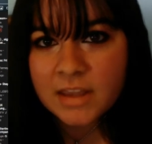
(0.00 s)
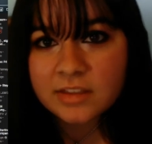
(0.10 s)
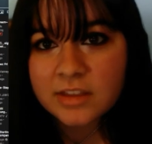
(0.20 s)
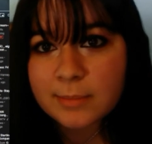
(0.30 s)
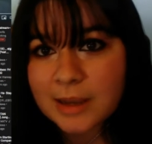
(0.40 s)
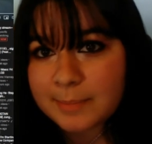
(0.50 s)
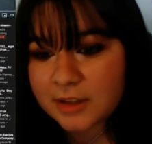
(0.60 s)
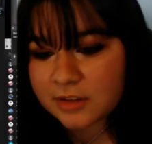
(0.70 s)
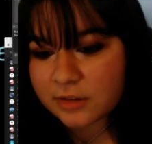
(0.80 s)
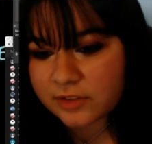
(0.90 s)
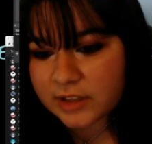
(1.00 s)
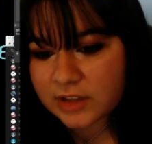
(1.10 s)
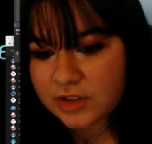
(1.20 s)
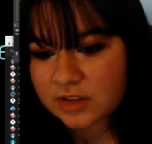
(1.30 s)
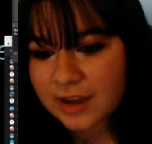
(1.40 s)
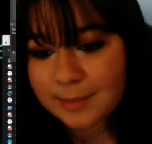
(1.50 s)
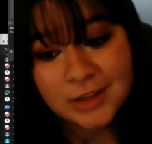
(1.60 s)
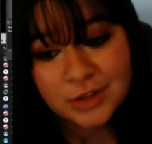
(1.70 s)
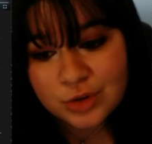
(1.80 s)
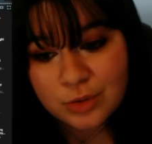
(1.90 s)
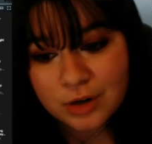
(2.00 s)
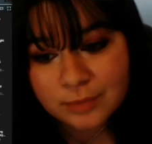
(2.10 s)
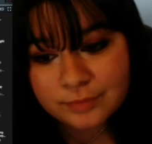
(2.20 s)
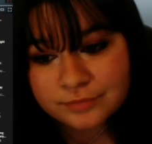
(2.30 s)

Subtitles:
There might be a notification. I'm not sure.